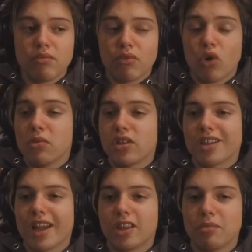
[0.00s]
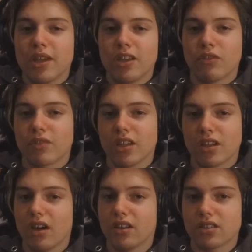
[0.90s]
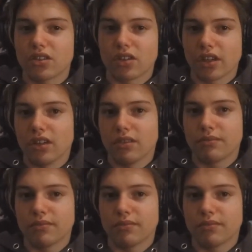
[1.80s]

almost at the peak of Kid Cudi's career.